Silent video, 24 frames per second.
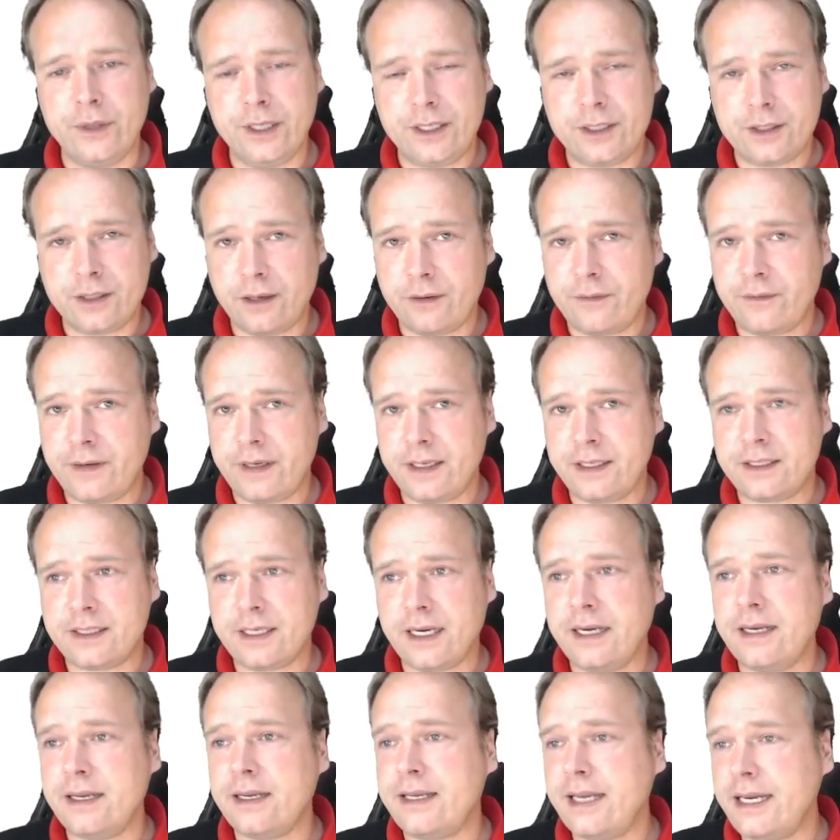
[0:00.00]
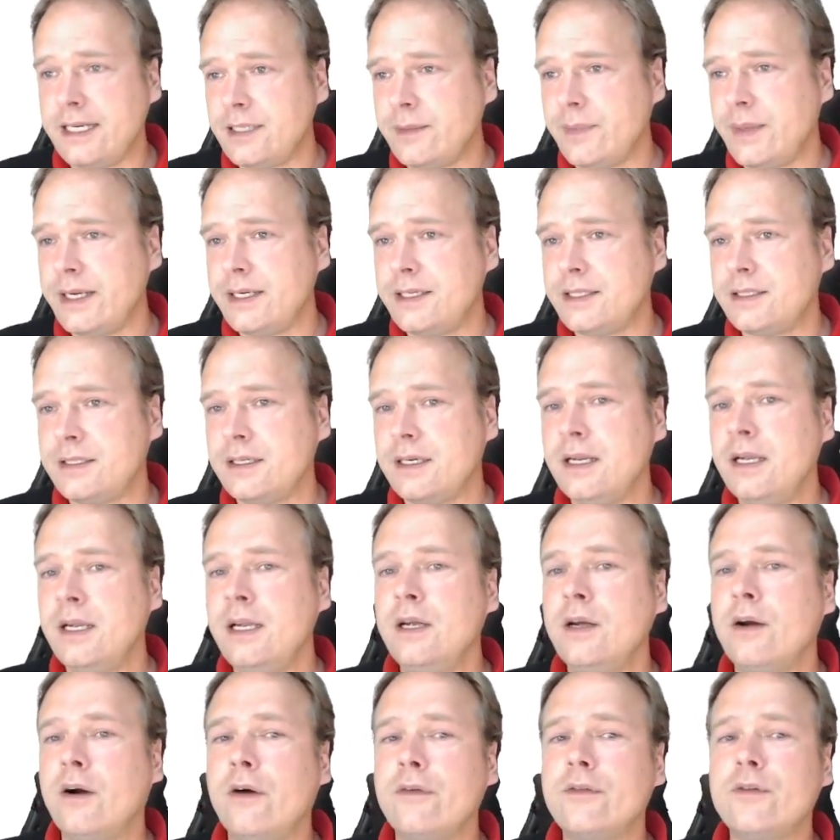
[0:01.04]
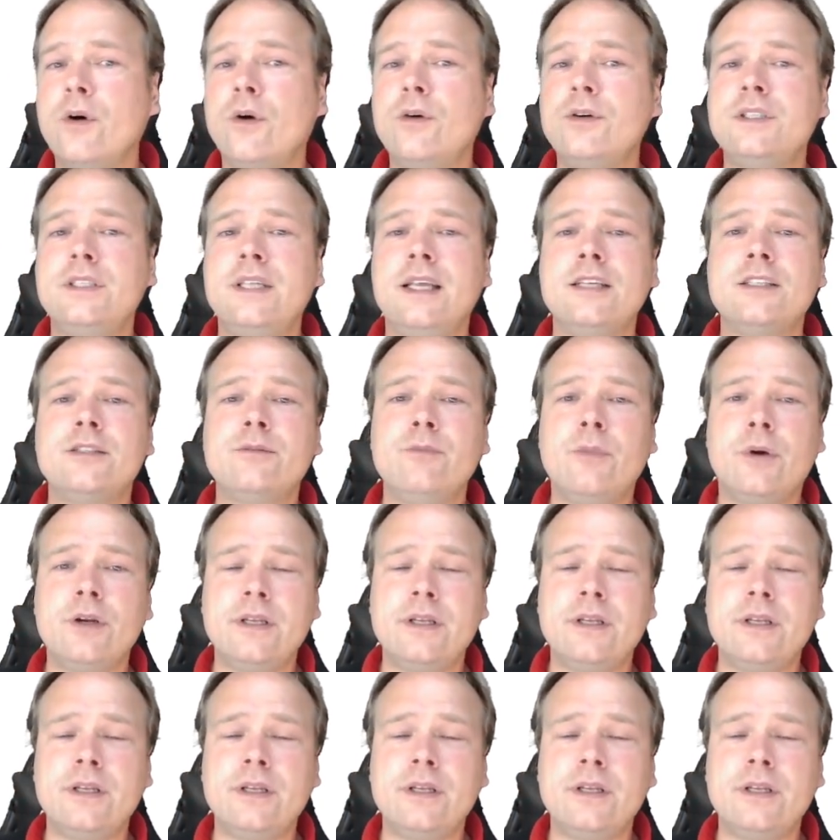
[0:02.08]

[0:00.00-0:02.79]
stuff inside a database. Of course, there